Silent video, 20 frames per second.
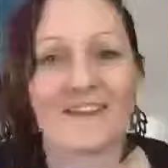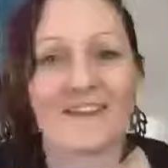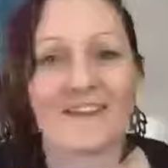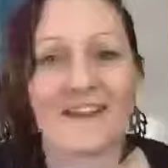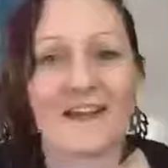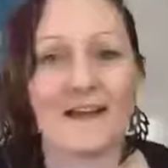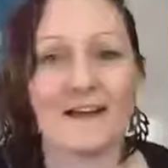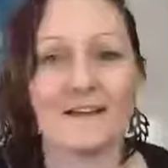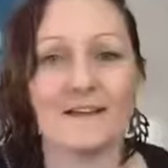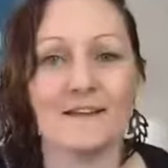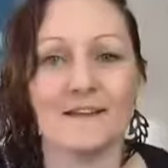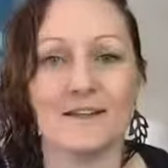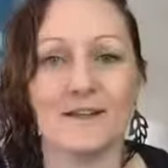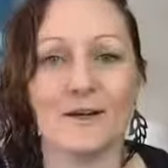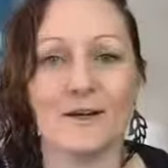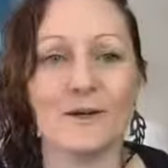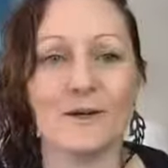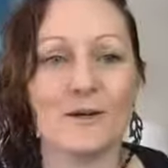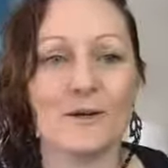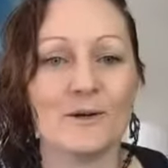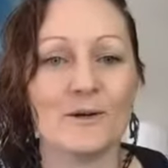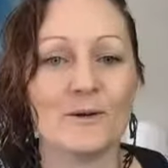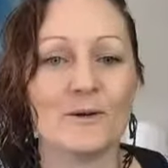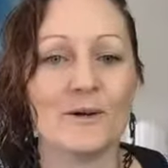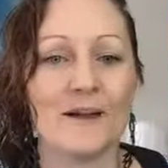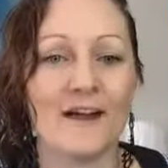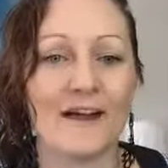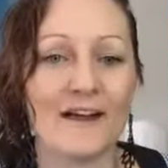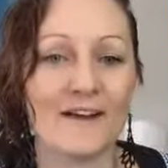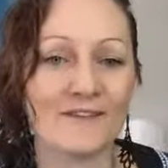Hello,
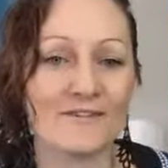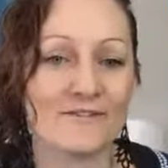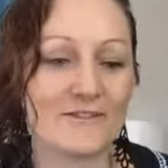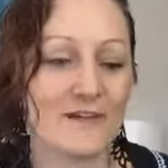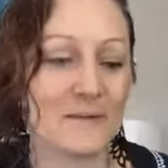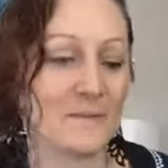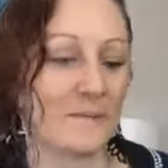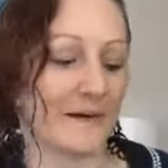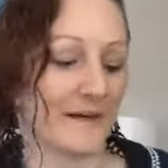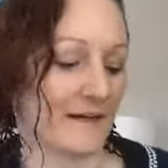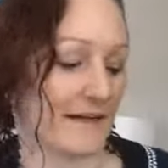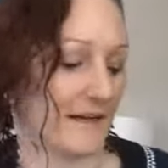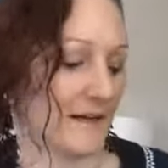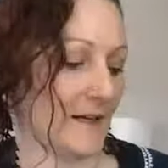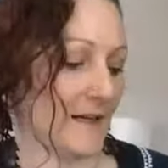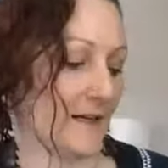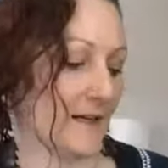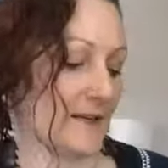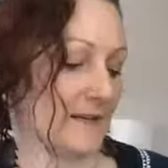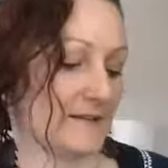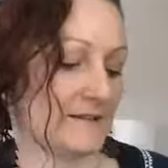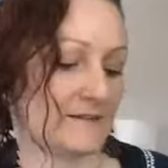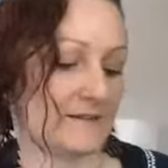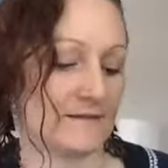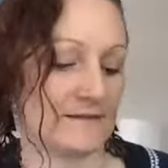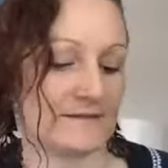everybody.